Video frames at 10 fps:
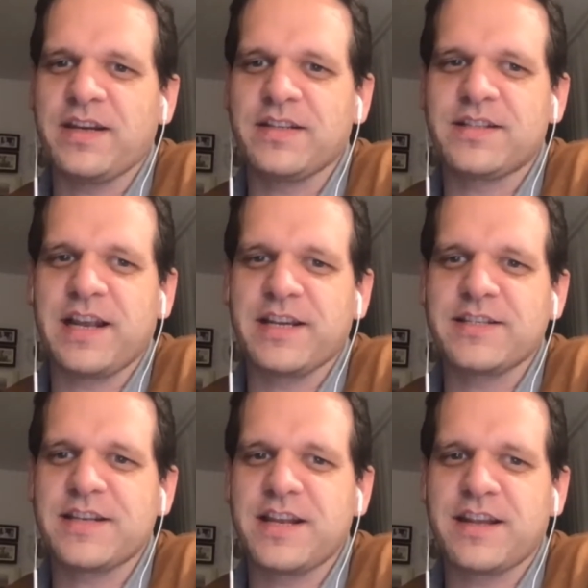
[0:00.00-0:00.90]
And it's like a
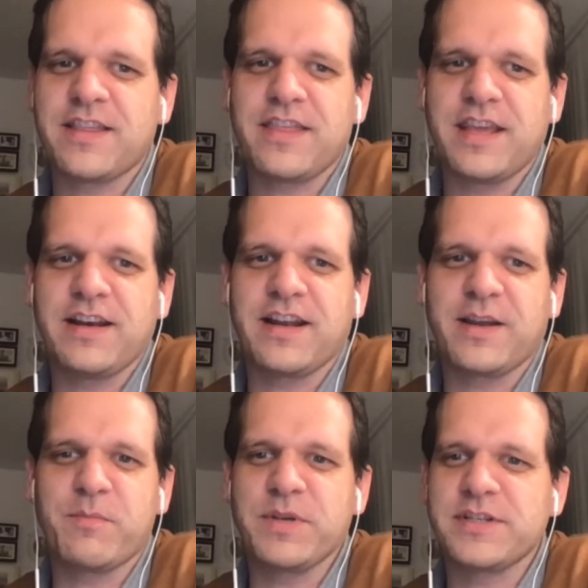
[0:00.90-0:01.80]
static thing,
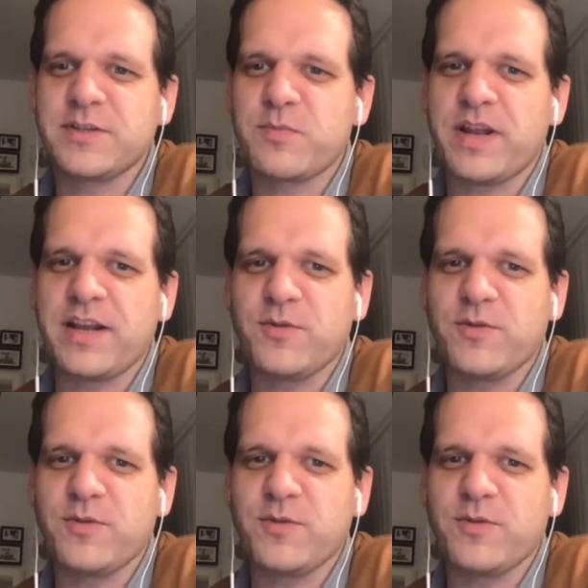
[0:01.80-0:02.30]
like a business plan